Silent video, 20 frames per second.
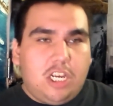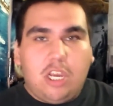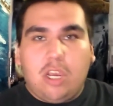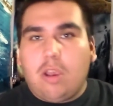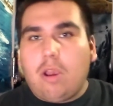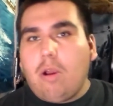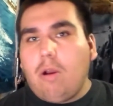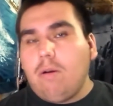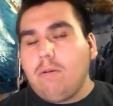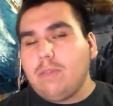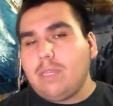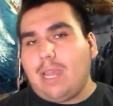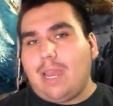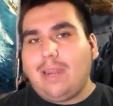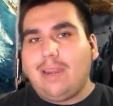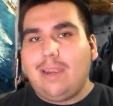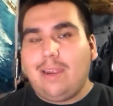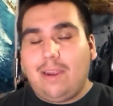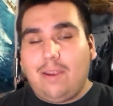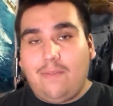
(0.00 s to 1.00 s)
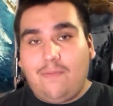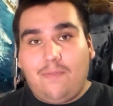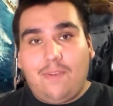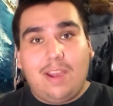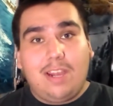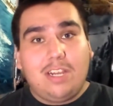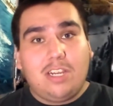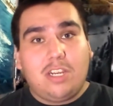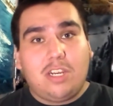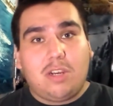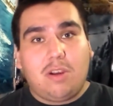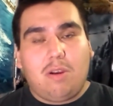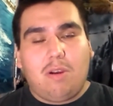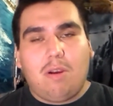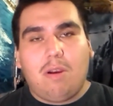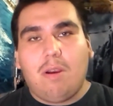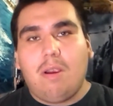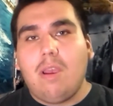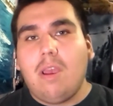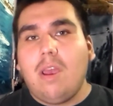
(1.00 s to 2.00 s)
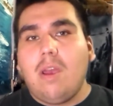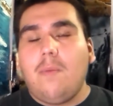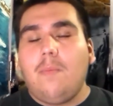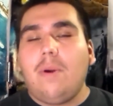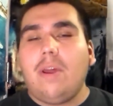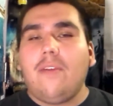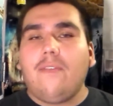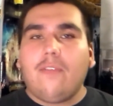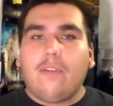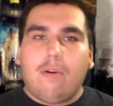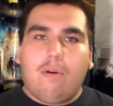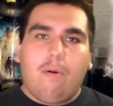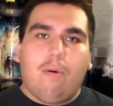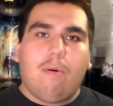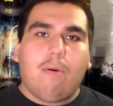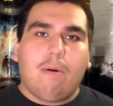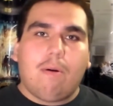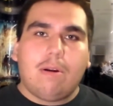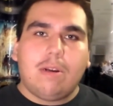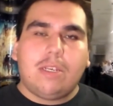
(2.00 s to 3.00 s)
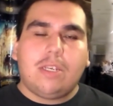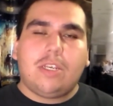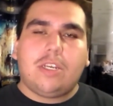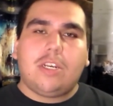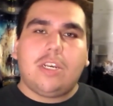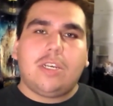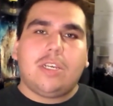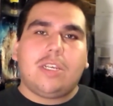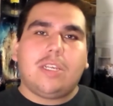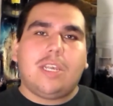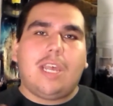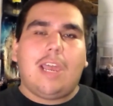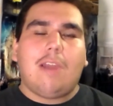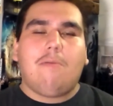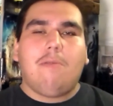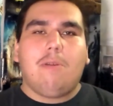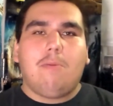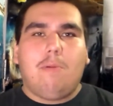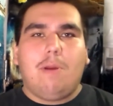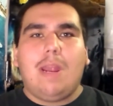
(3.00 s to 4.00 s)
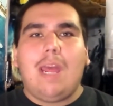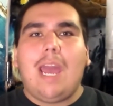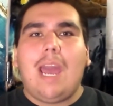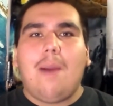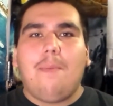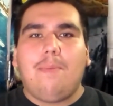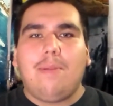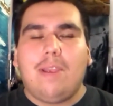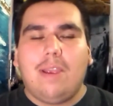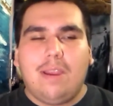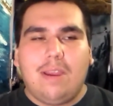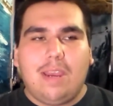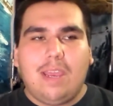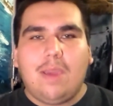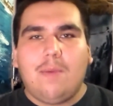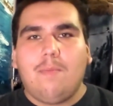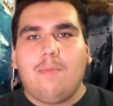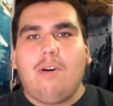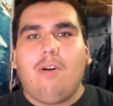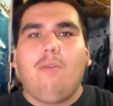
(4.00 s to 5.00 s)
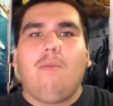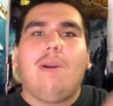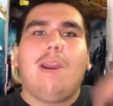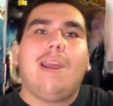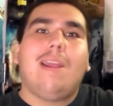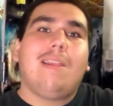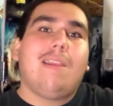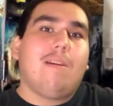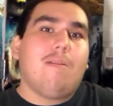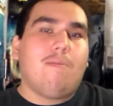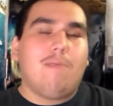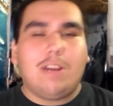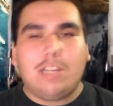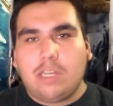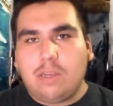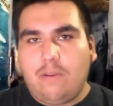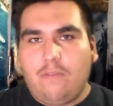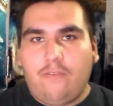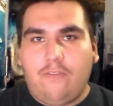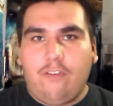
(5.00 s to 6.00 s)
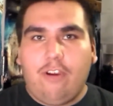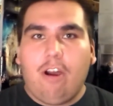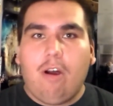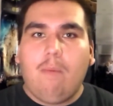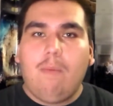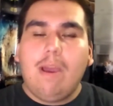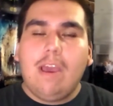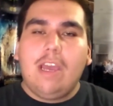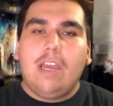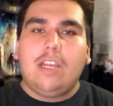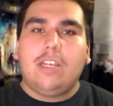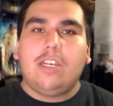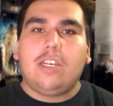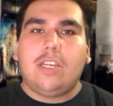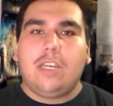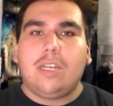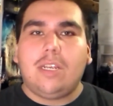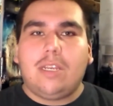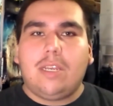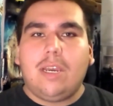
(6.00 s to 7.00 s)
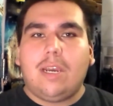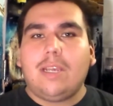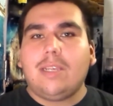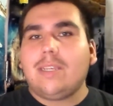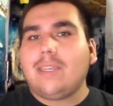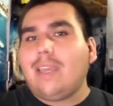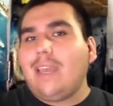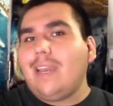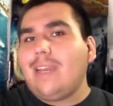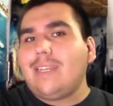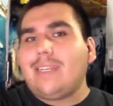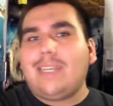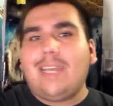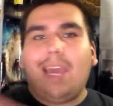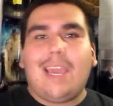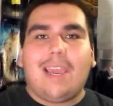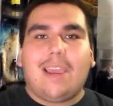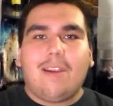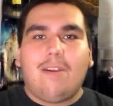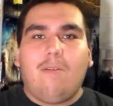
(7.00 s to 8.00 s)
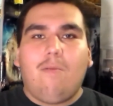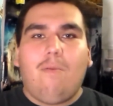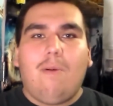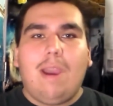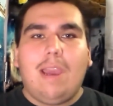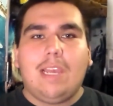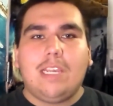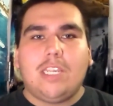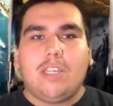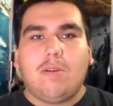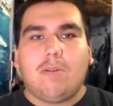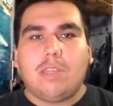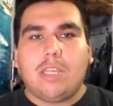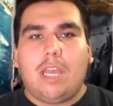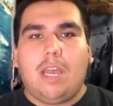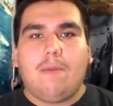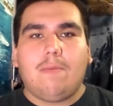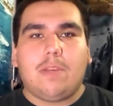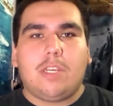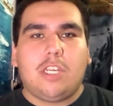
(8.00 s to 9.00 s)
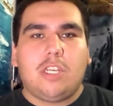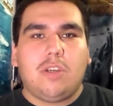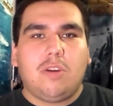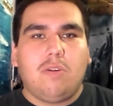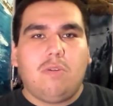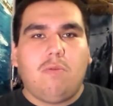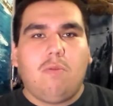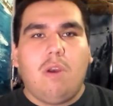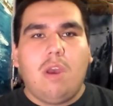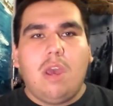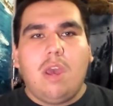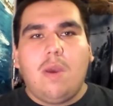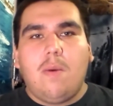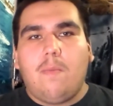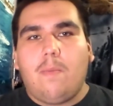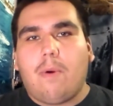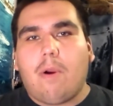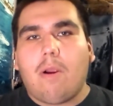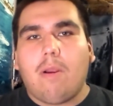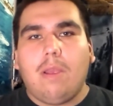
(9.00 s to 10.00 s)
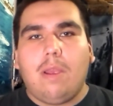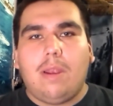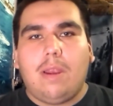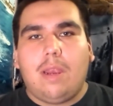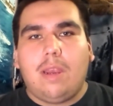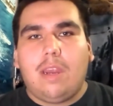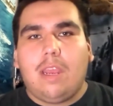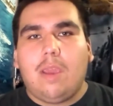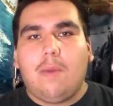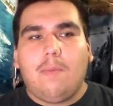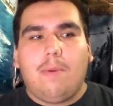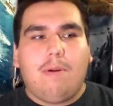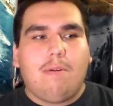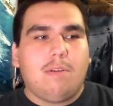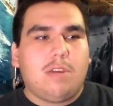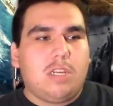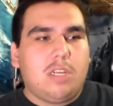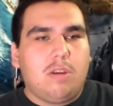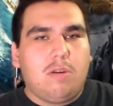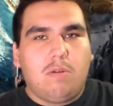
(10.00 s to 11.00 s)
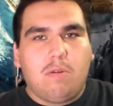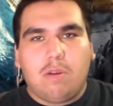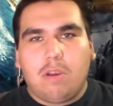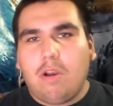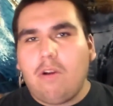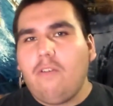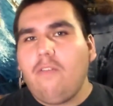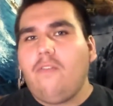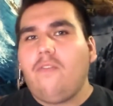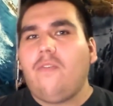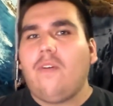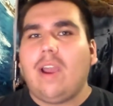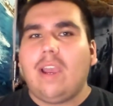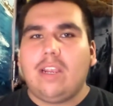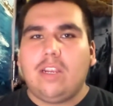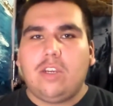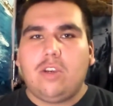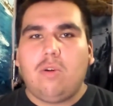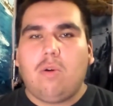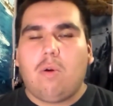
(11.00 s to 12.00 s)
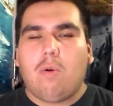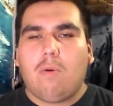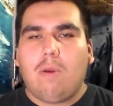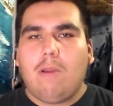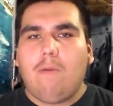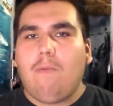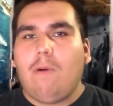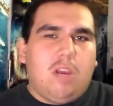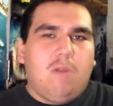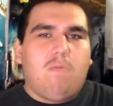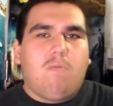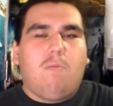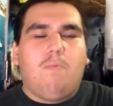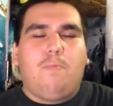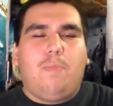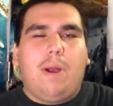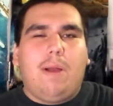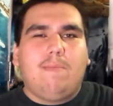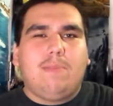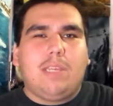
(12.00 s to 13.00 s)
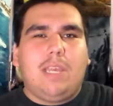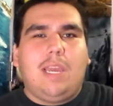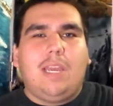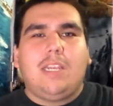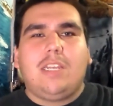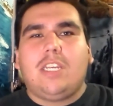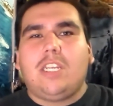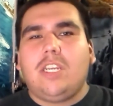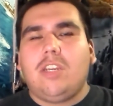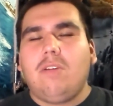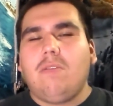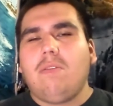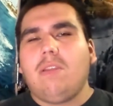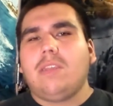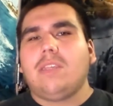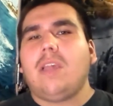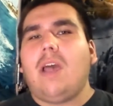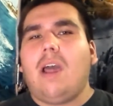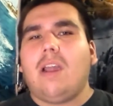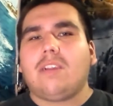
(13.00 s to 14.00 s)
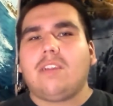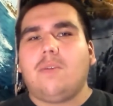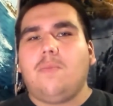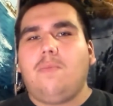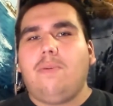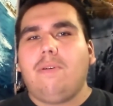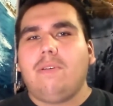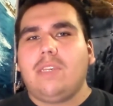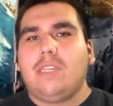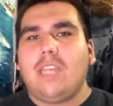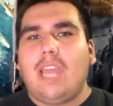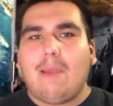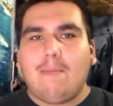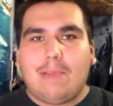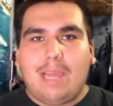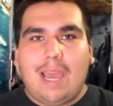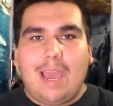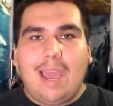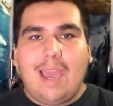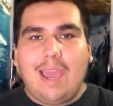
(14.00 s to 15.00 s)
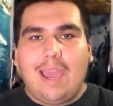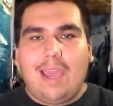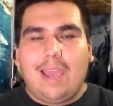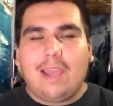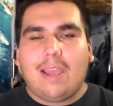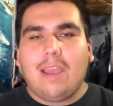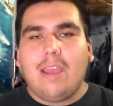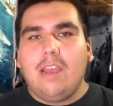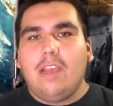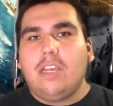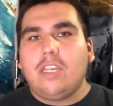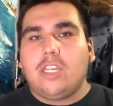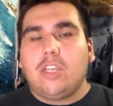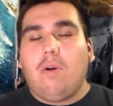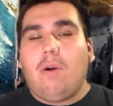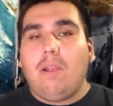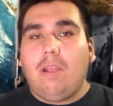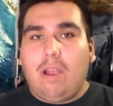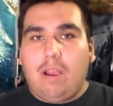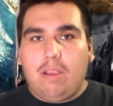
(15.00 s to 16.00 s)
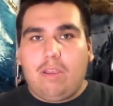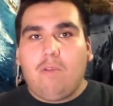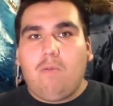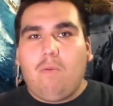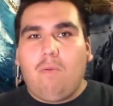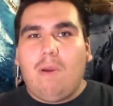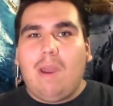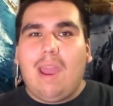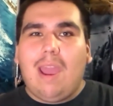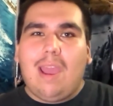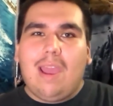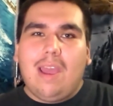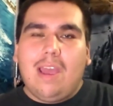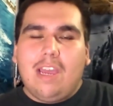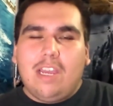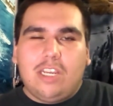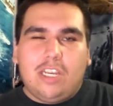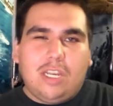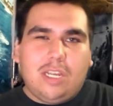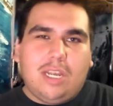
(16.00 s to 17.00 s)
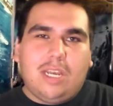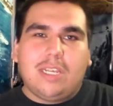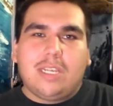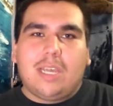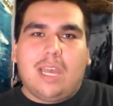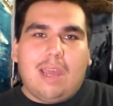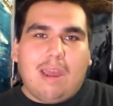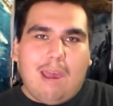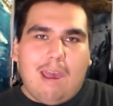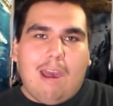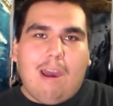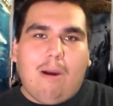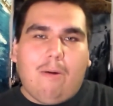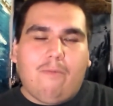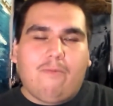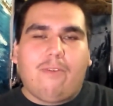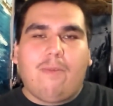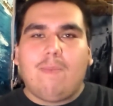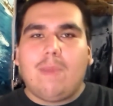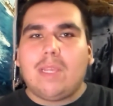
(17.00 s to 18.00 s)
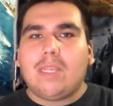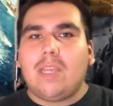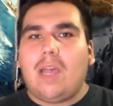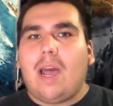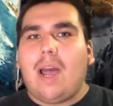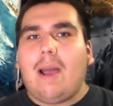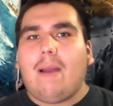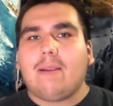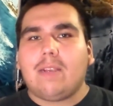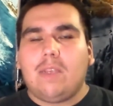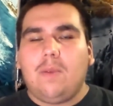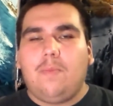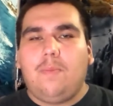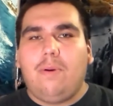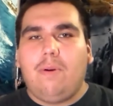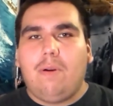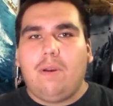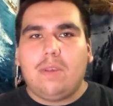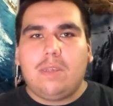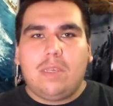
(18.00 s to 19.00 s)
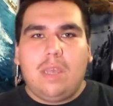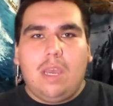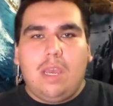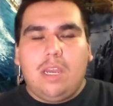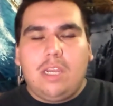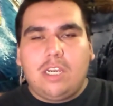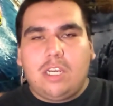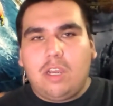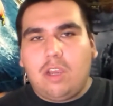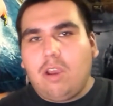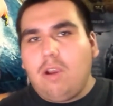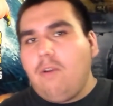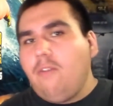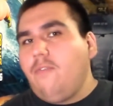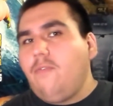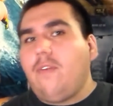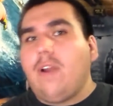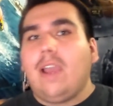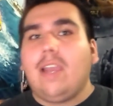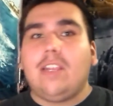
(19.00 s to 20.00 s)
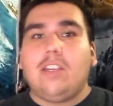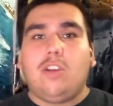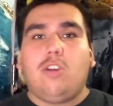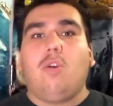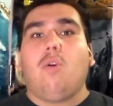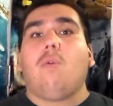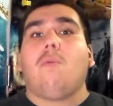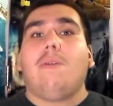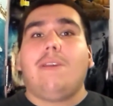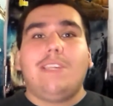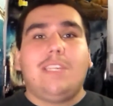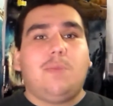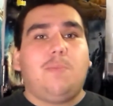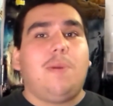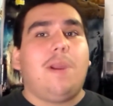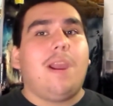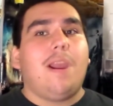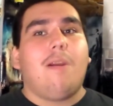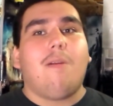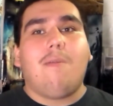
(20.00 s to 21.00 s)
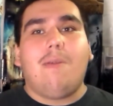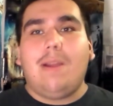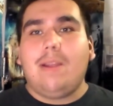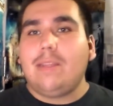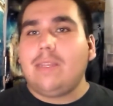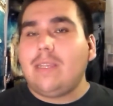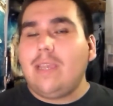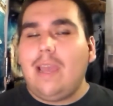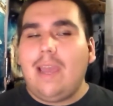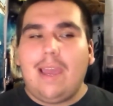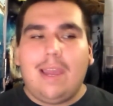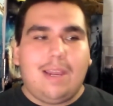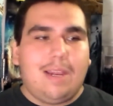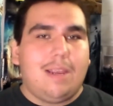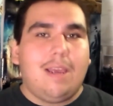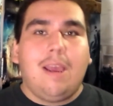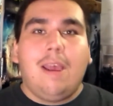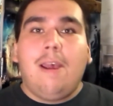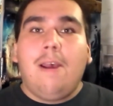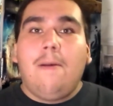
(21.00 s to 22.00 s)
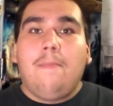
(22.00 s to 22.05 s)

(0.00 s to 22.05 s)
she goes on an adventure, but of course, just like with what happened to Nemo in the original film, she does get taken away, so it's up to Marlin and Nemo to go find Dory. She bumps into this octopus named Hank, so along the way, she does get help from this octopus to go find Dory's parents and and